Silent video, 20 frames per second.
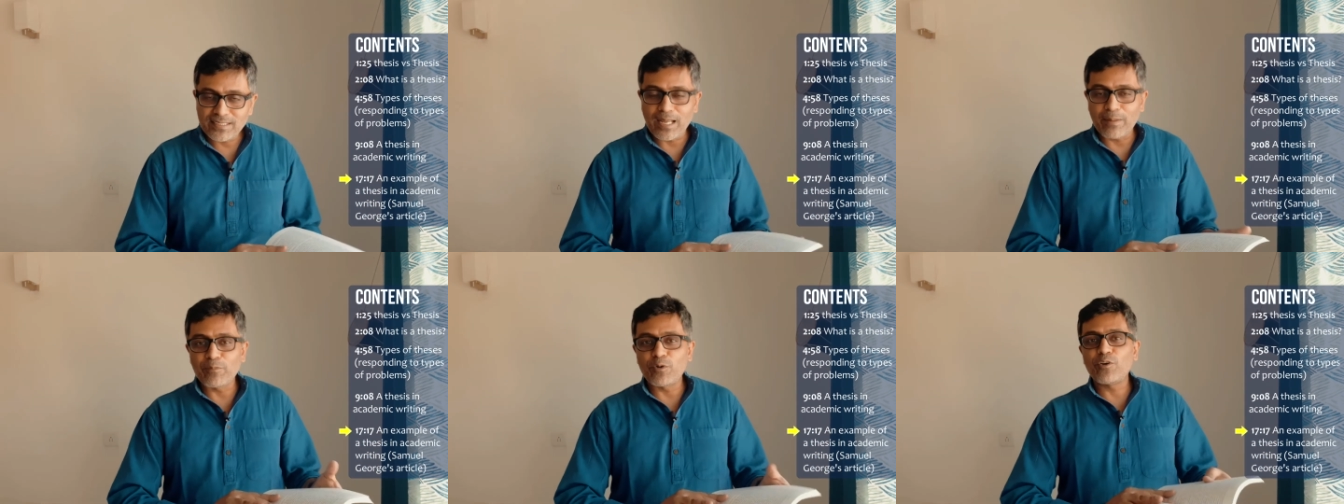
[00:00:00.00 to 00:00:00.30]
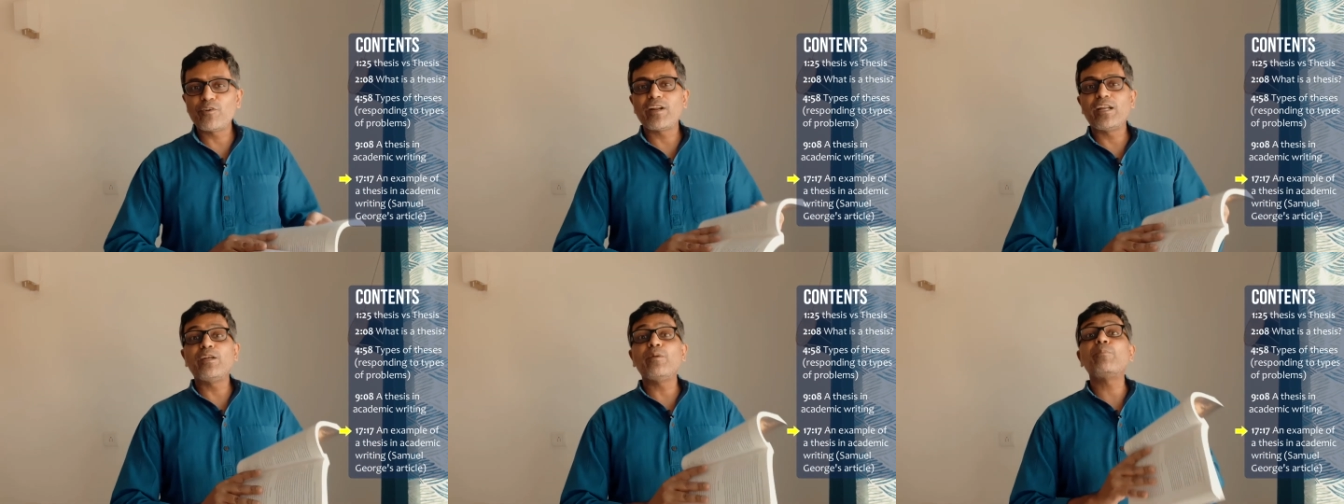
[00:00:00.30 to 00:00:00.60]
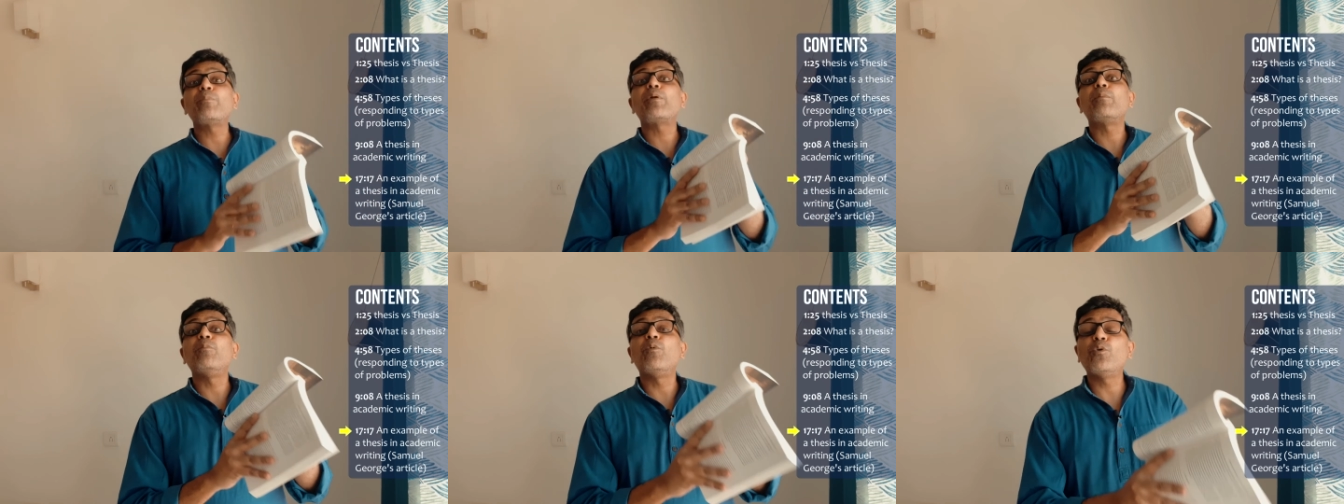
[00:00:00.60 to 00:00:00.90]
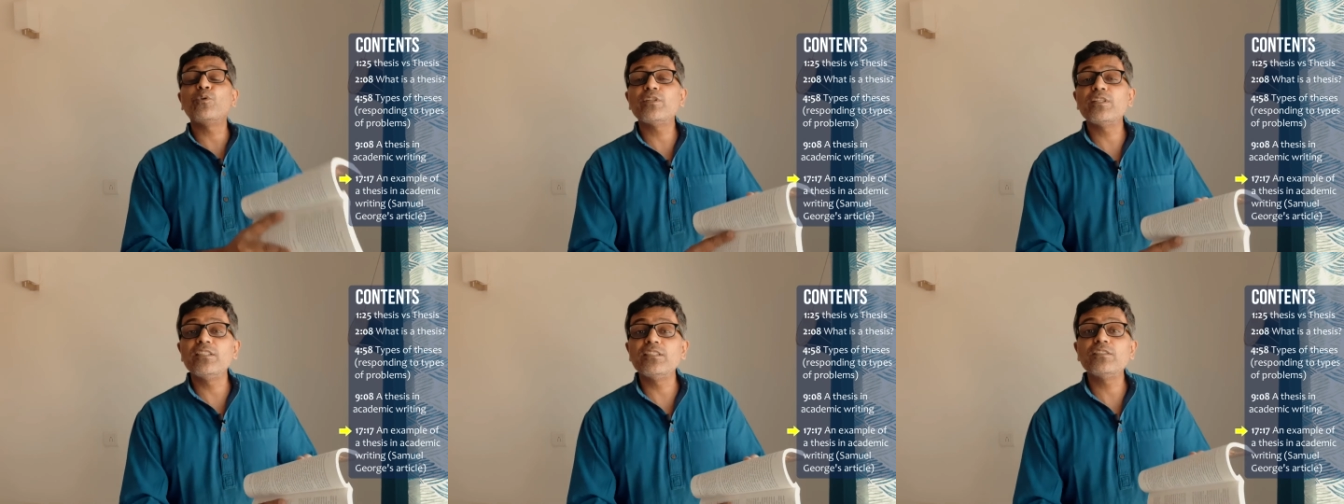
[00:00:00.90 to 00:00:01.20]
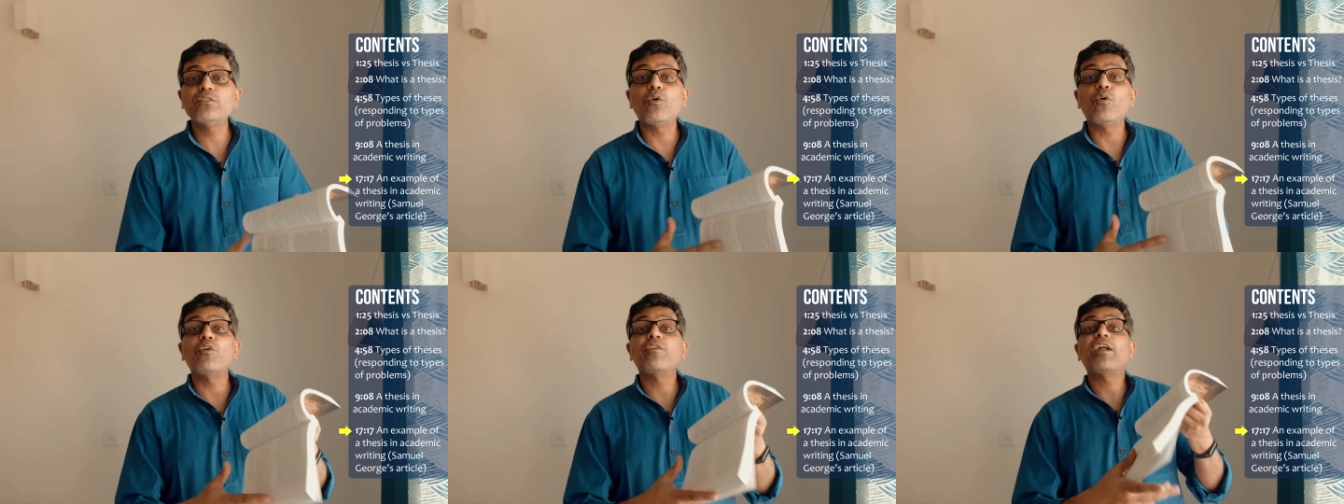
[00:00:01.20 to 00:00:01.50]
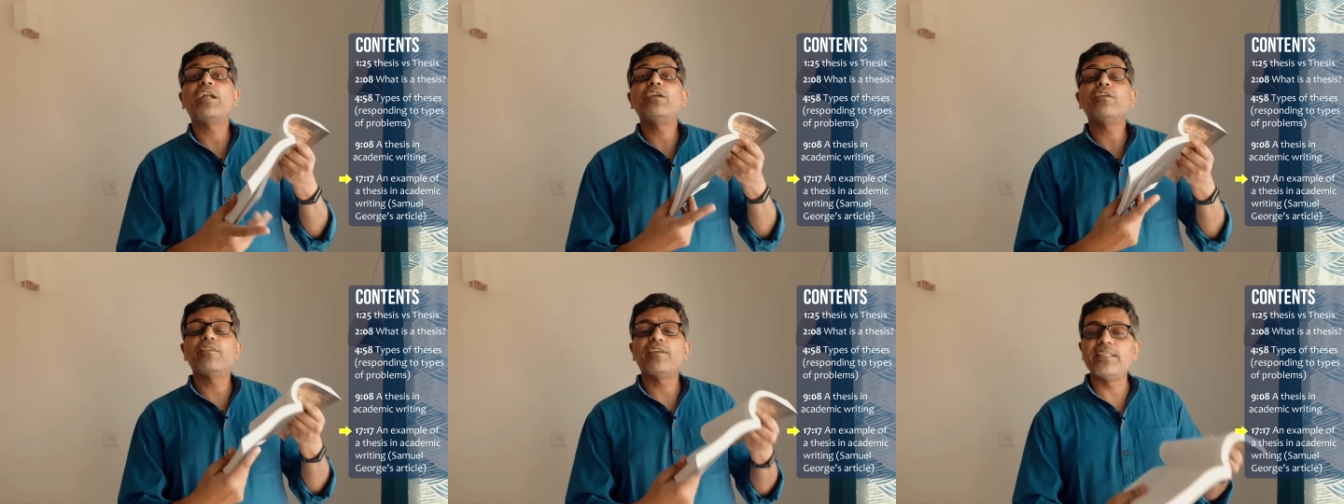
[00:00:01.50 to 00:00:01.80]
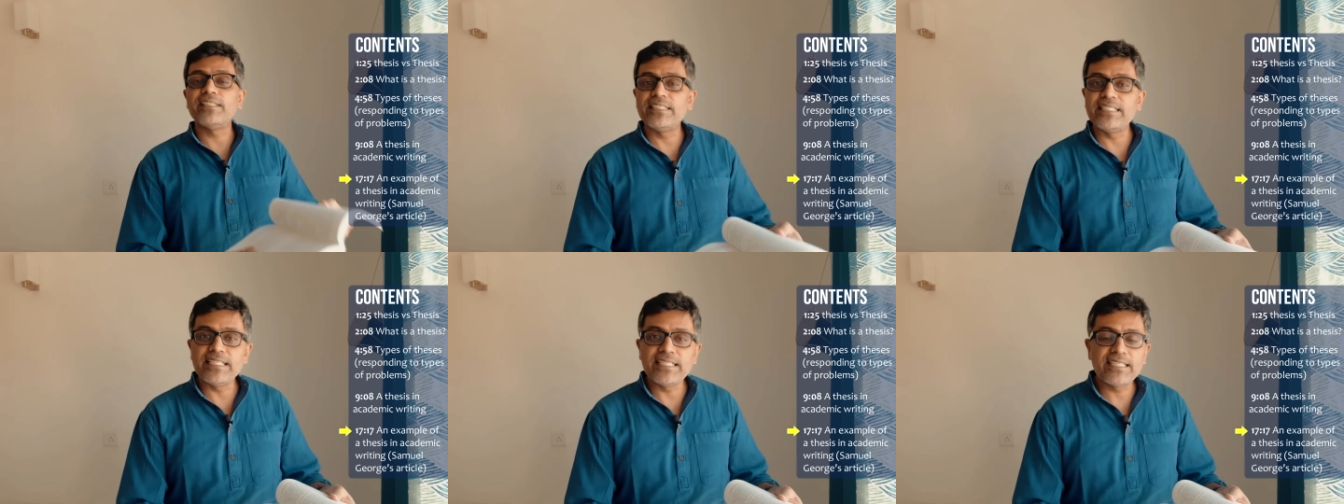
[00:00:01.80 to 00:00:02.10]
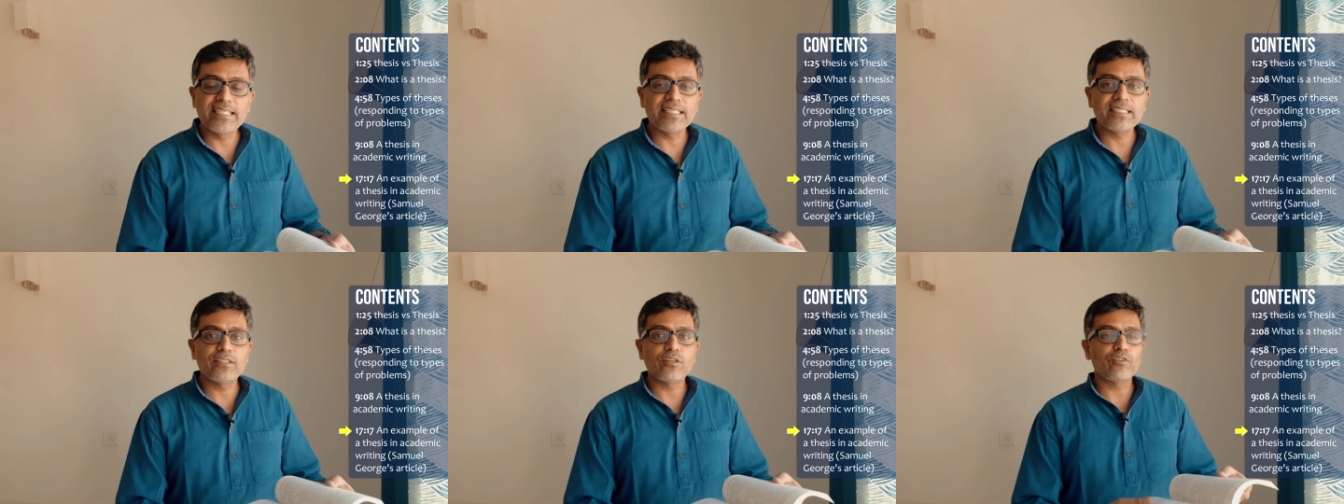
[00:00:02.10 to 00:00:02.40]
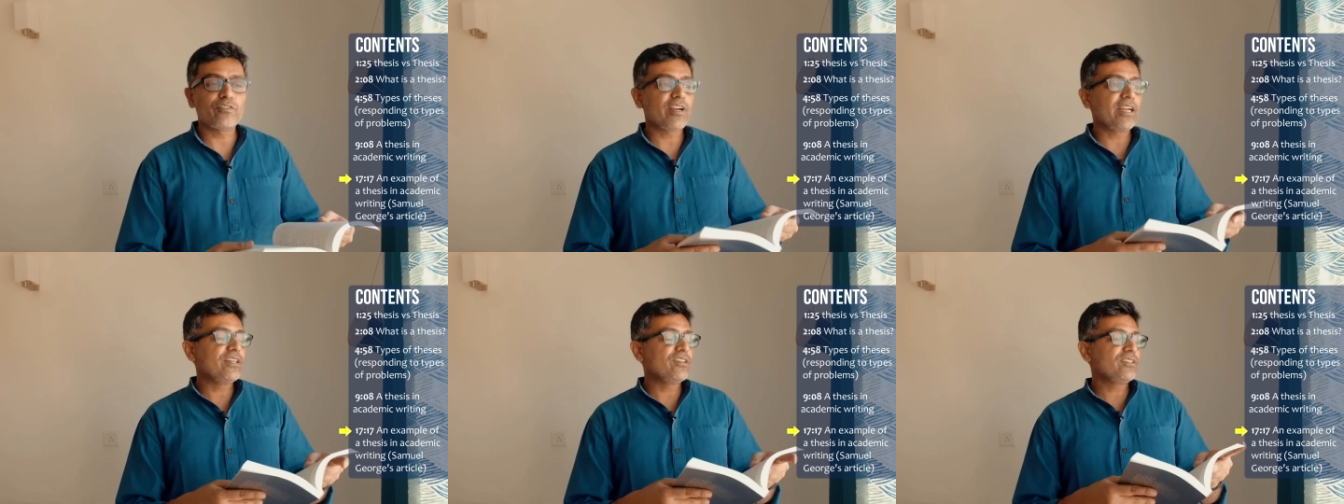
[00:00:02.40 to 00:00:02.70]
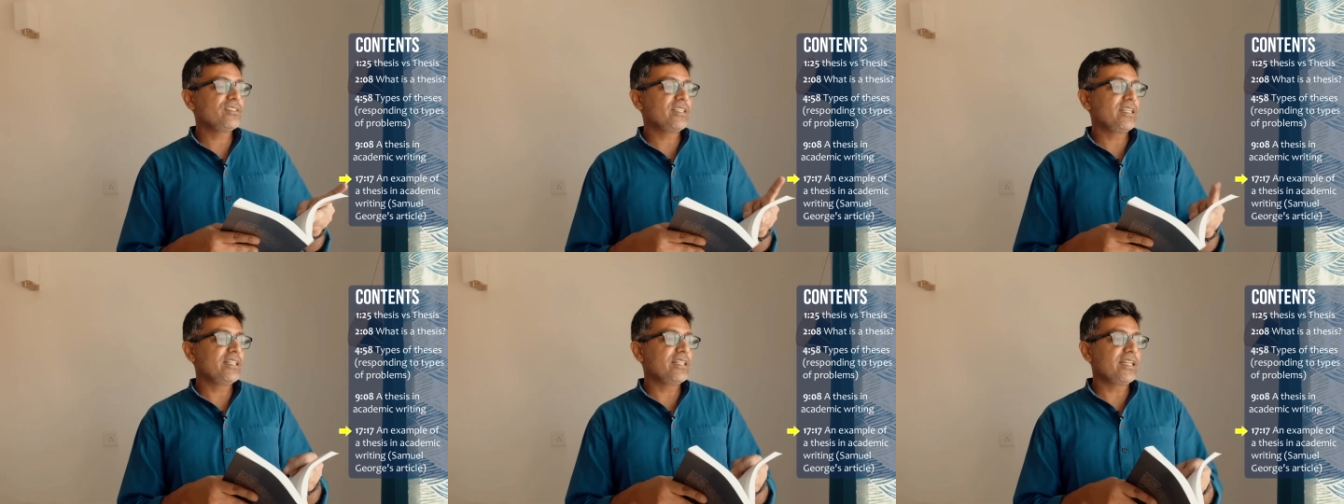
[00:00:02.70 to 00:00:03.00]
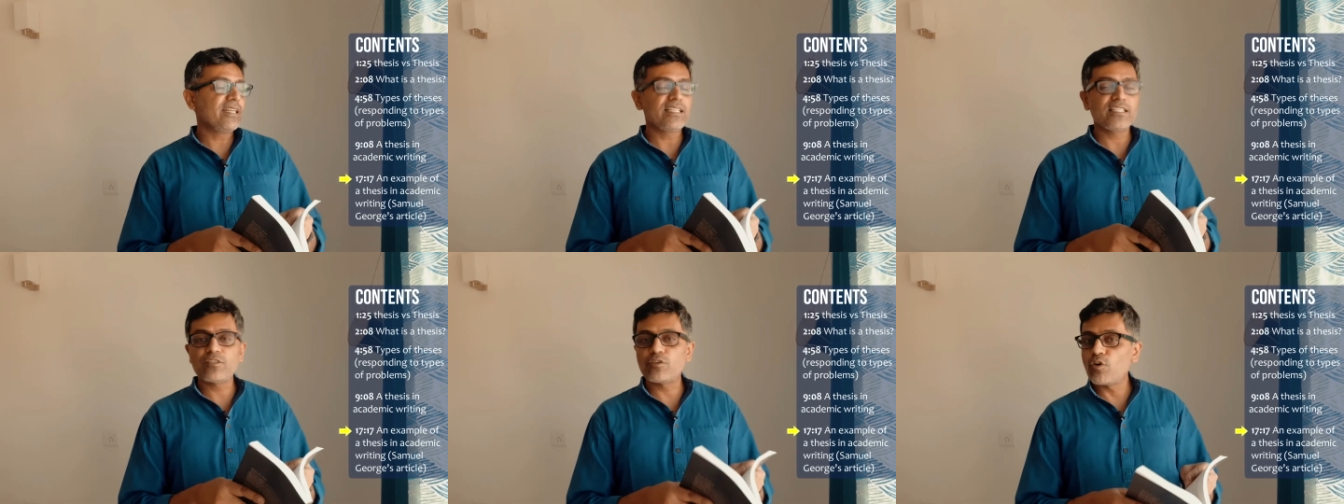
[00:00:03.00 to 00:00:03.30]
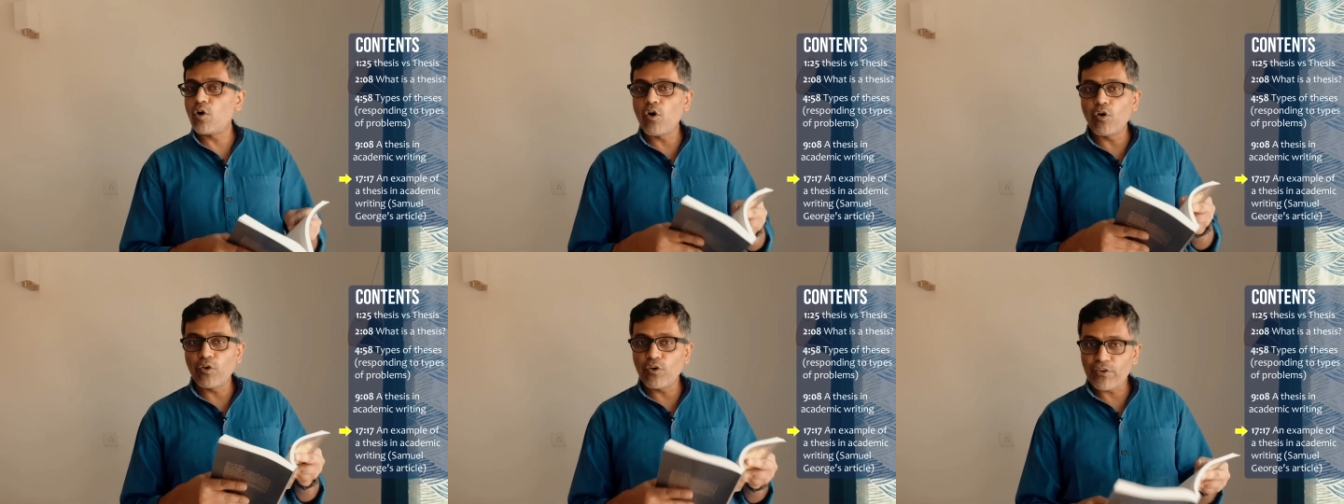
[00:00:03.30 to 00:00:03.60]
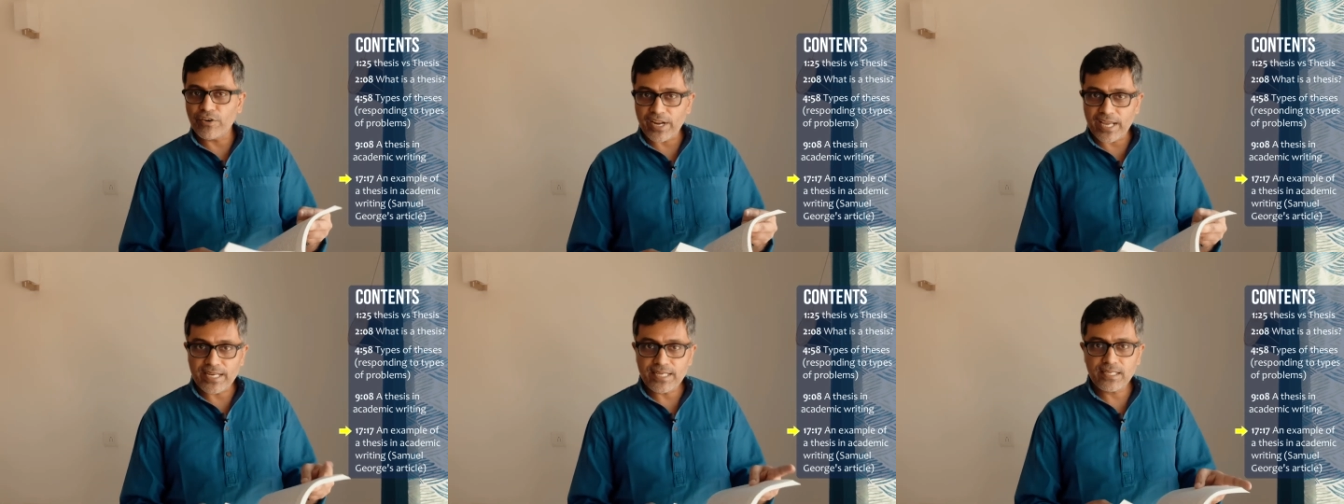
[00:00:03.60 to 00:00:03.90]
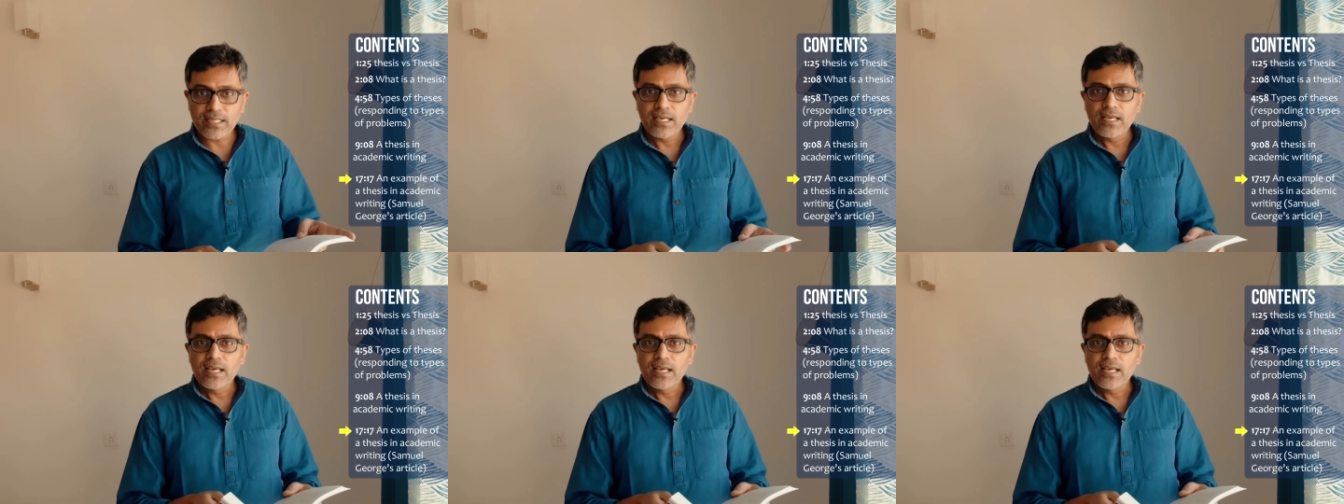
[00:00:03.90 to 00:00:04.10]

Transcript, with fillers: I'm not trying to promote this or trying to critique it or trying to say that it's wrong or right.